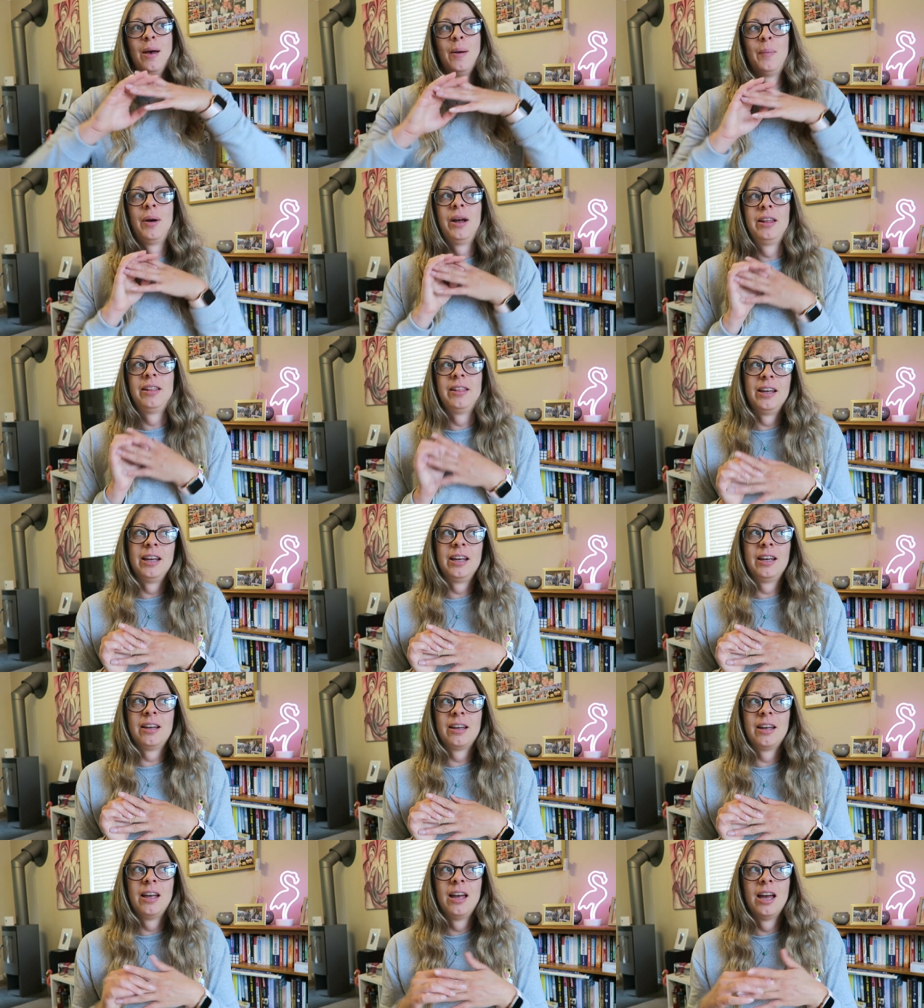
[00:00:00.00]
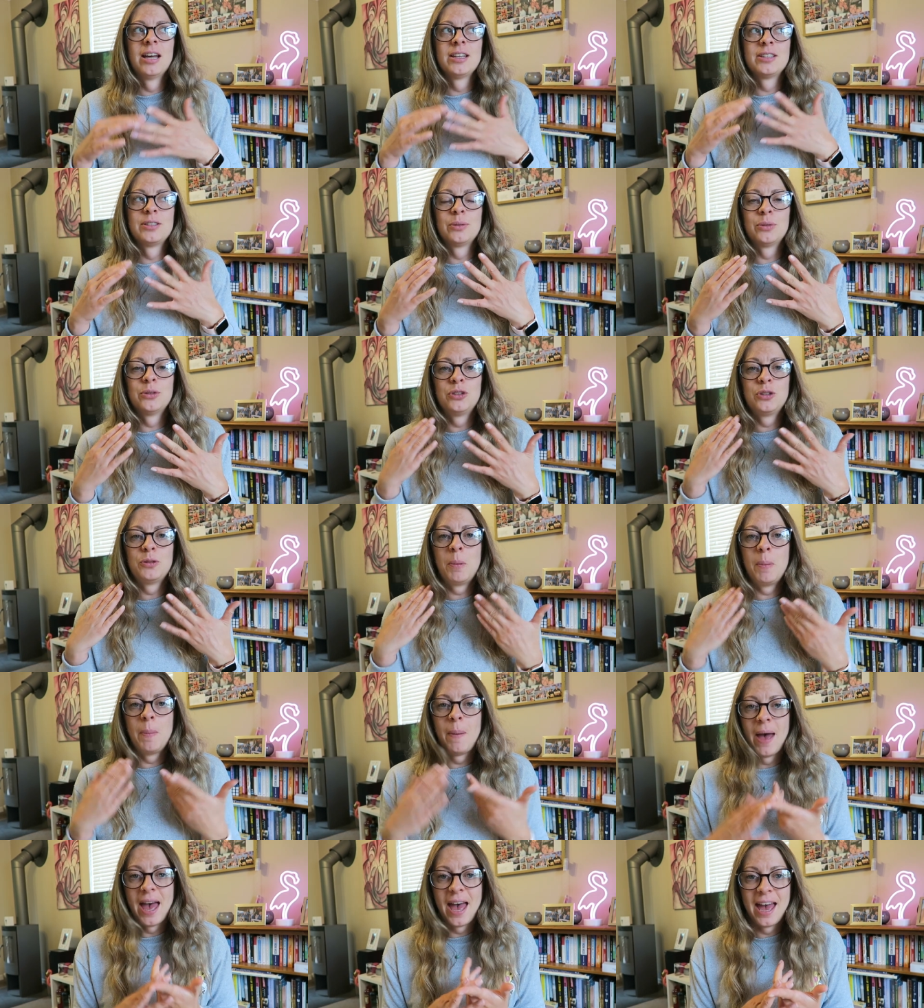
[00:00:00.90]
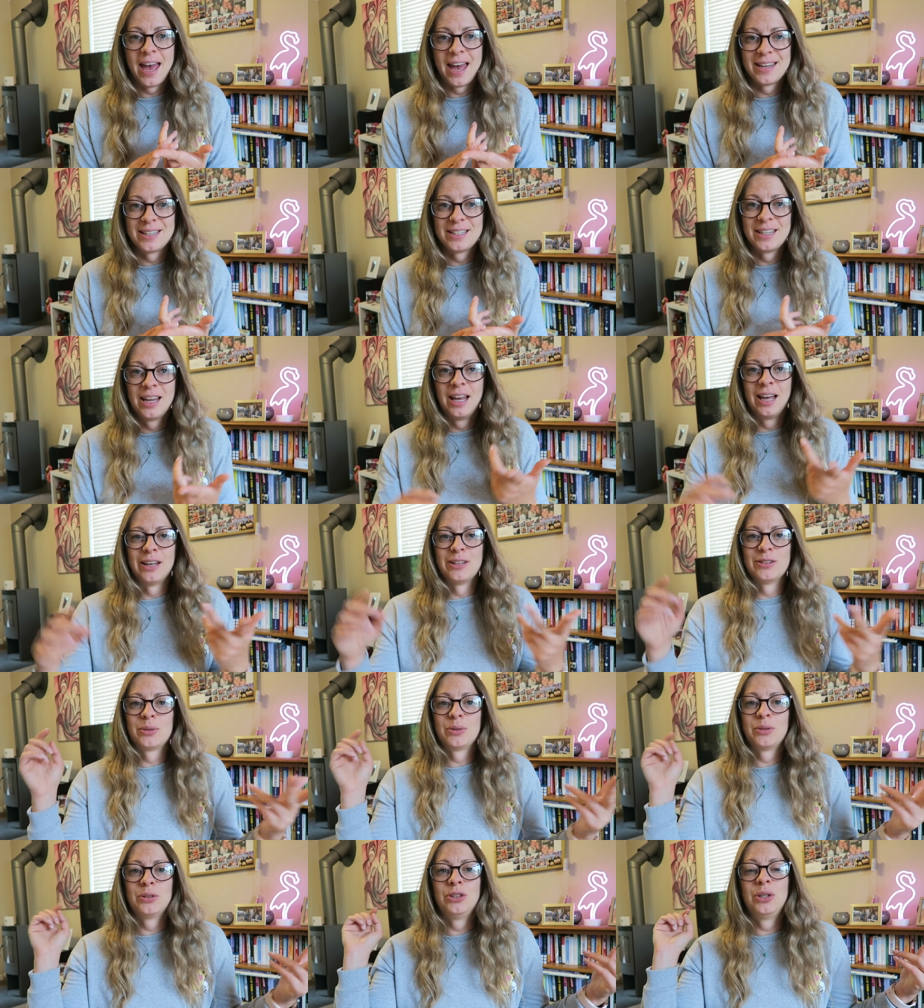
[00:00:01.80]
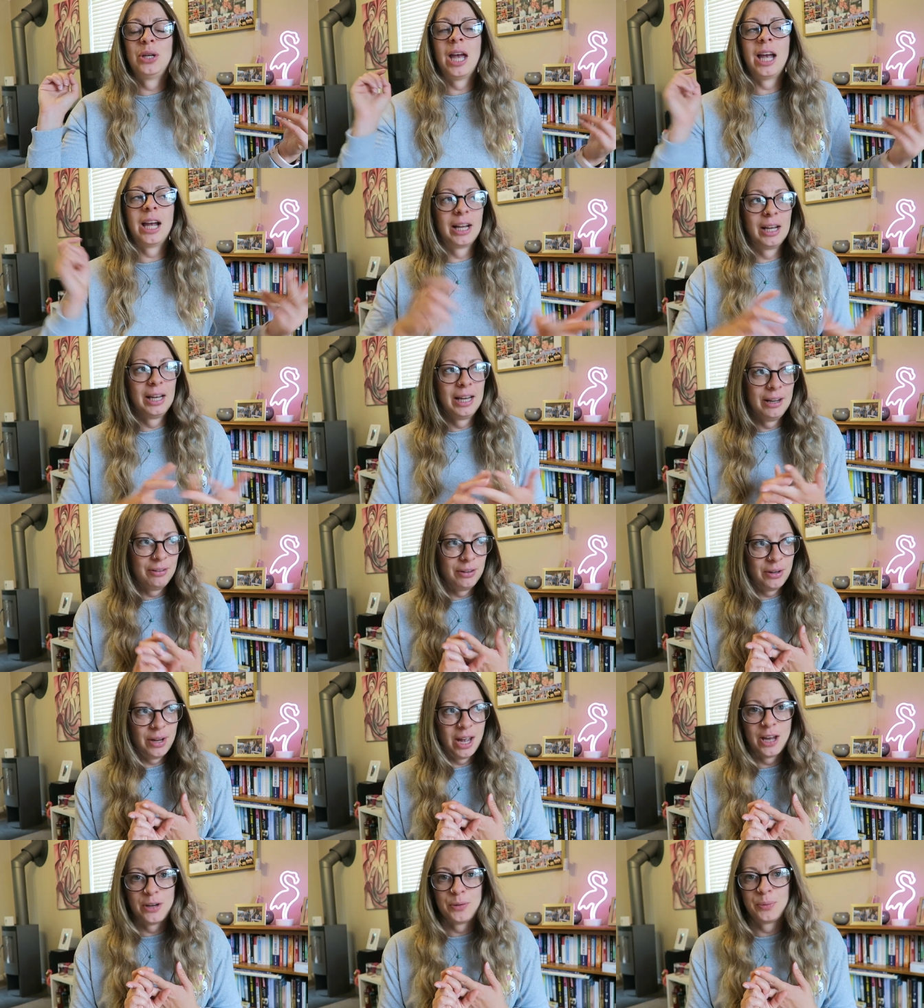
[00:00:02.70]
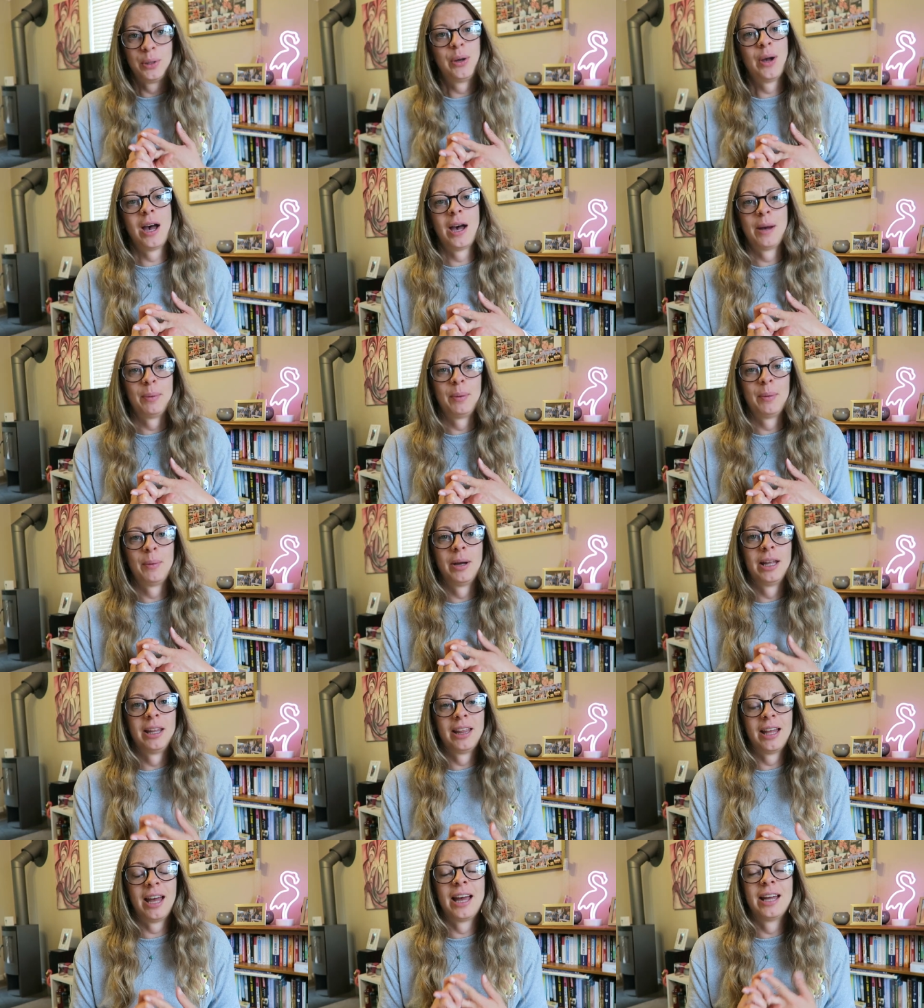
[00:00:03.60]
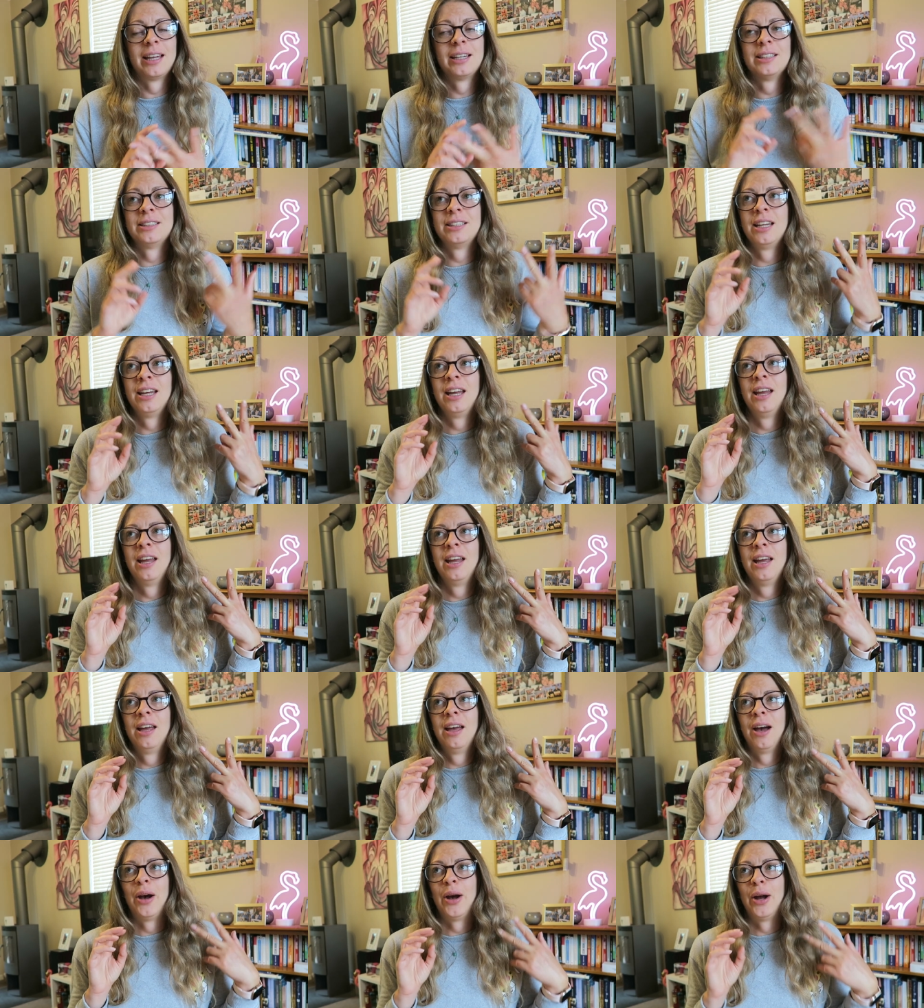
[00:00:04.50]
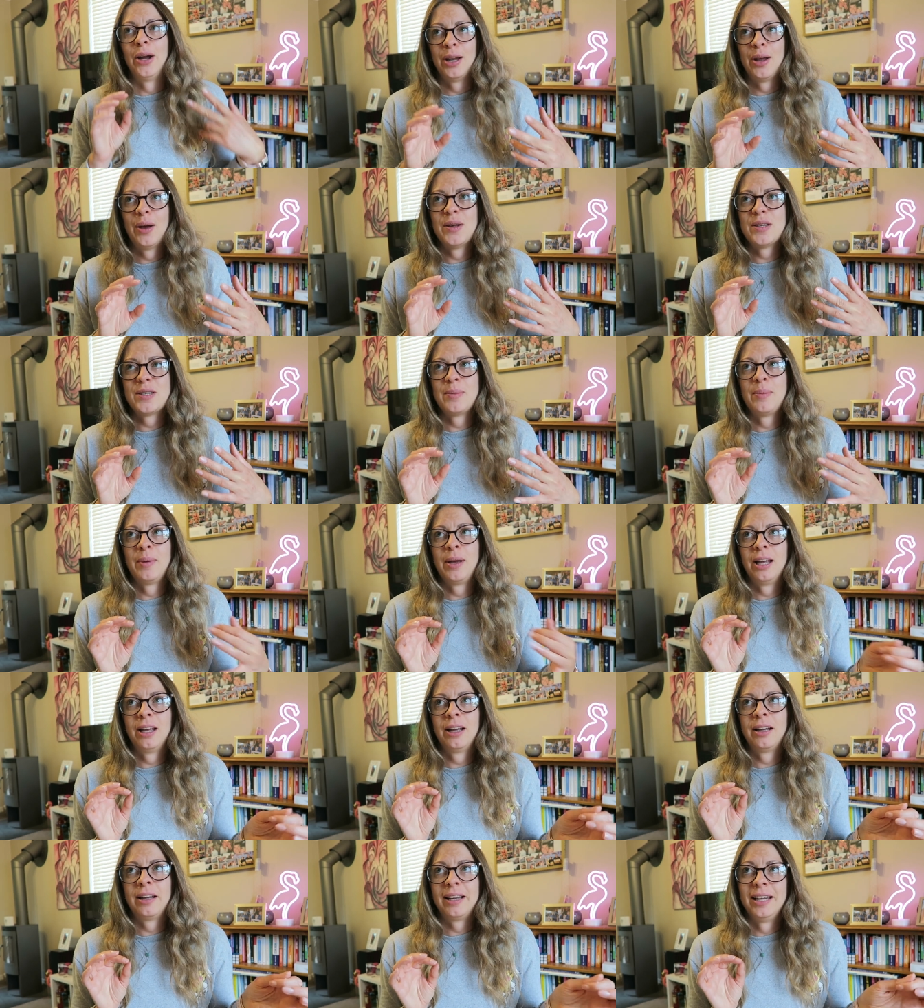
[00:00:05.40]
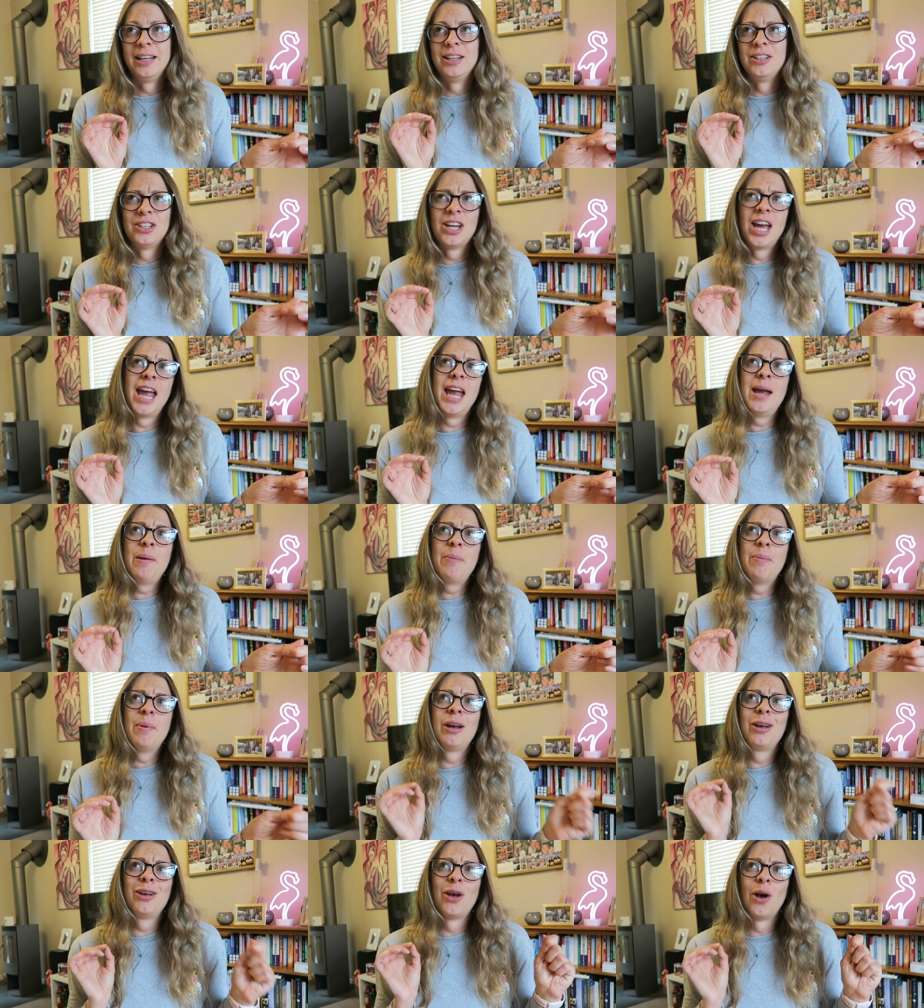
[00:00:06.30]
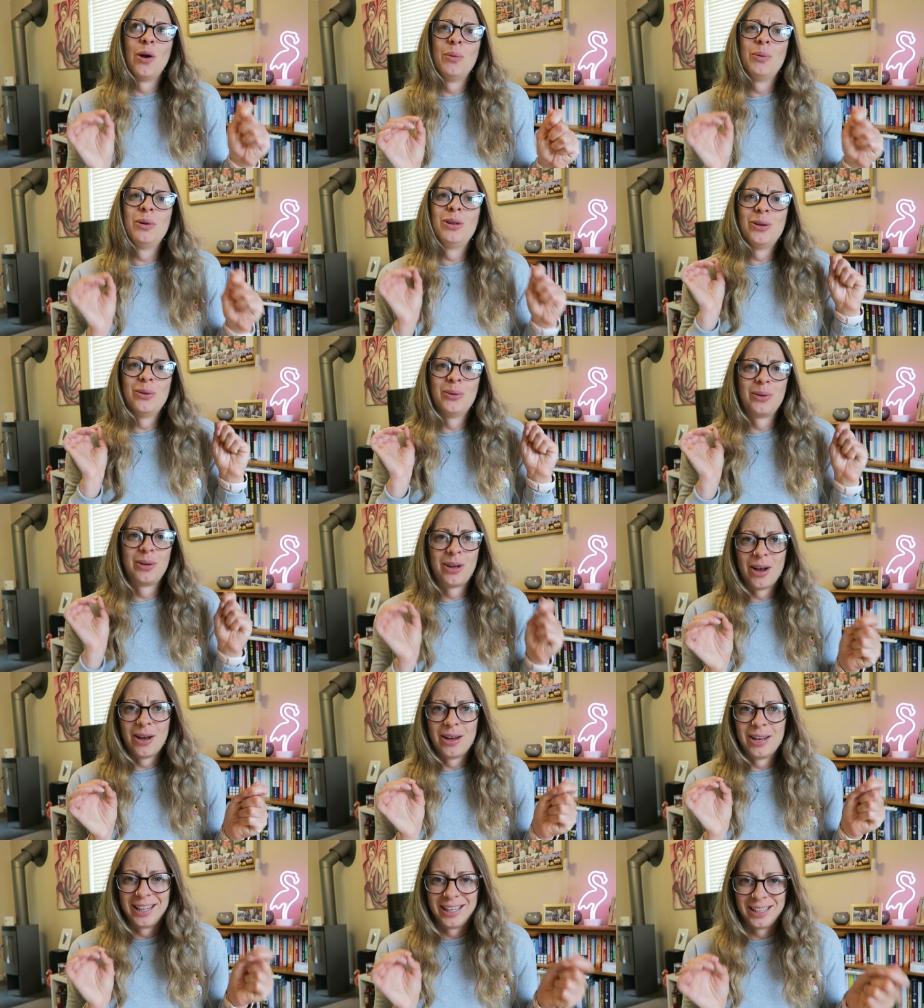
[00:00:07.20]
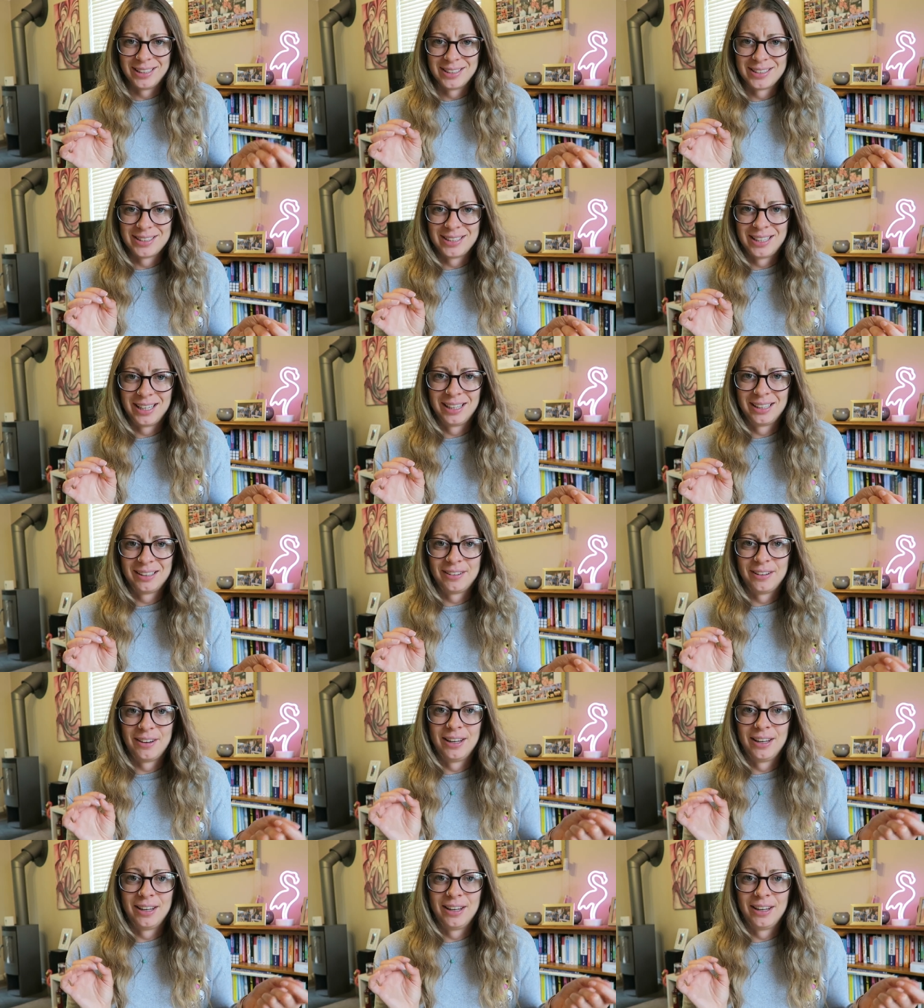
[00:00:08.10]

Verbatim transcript: but I think as long as you're prepared, as long as you get clear in your head what you're happy with and I know it's a bit cliche, but go with your gut instinct.